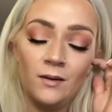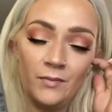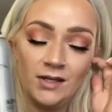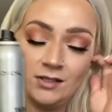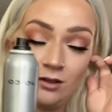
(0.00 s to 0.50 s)

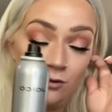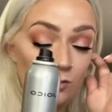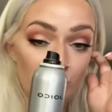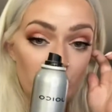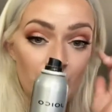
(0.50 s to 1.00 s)
It's a
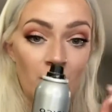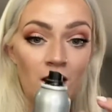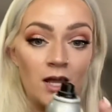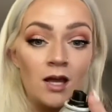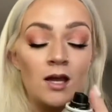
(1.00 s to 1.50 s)
thermal
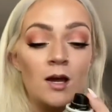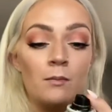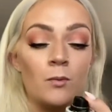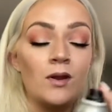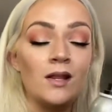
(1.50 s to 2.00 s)
spray,
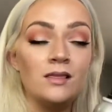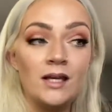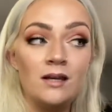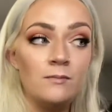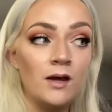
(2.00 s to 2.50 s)
but what I
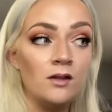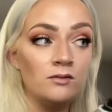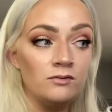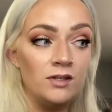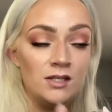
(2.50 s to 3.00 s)
like about
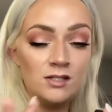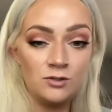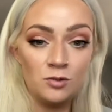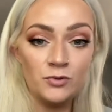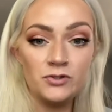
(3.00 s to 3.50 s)
these
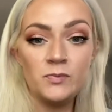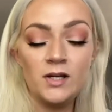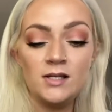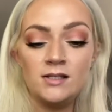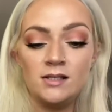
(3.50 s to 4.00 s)
thermal
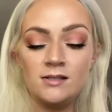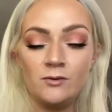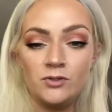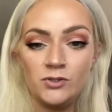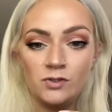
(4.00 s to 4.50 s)
sprays is that
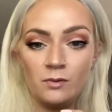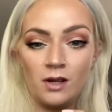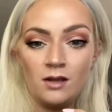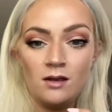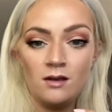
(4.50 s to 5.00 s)
when you
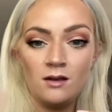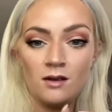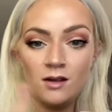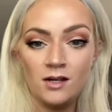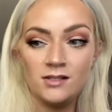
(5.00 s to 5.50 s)
spray it,
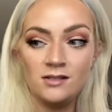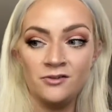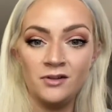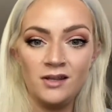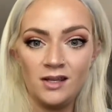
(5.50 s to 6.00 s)
it's
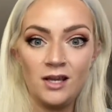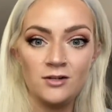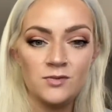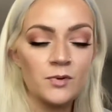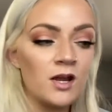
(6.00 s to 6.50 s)
literally like
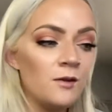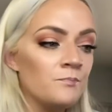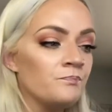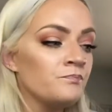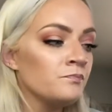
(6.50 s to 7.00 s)
hairspray.
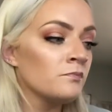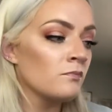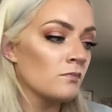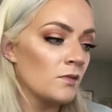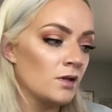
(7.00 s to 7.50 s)

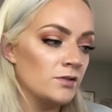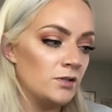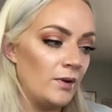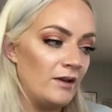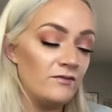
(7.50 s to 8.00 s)

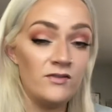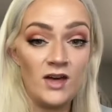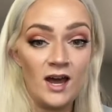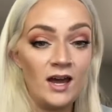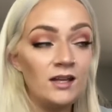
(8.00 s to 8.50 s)
So I have
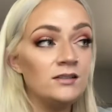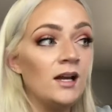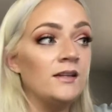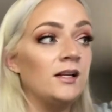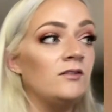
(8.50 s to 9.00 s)
that,
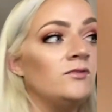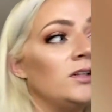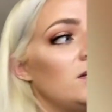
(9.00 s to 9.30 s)
and then I really